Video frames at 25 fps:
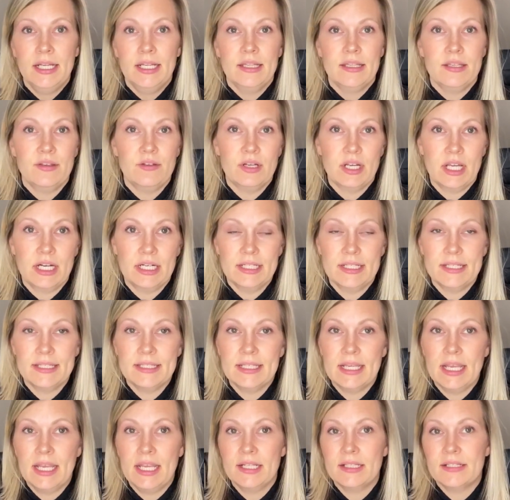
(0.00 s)
the United
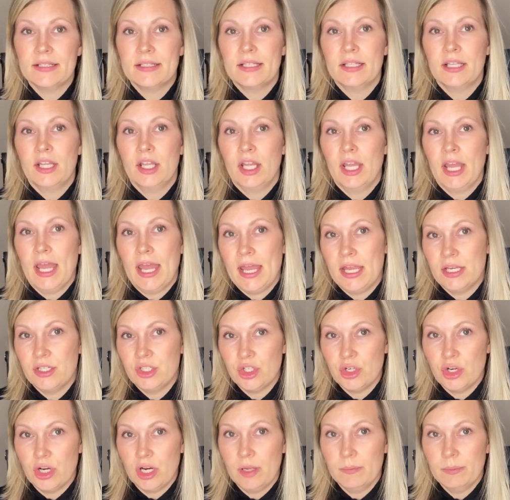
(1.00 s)
States, and
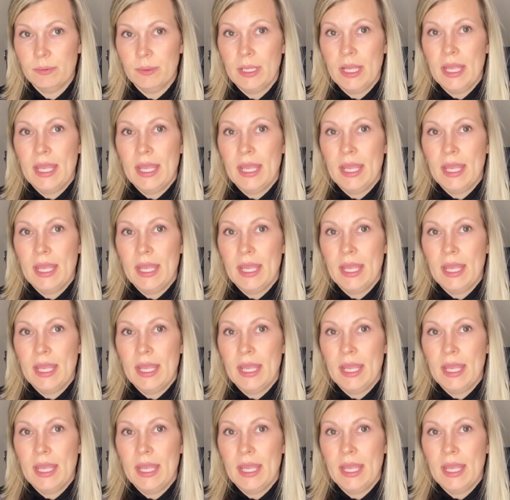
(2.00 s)
Europe,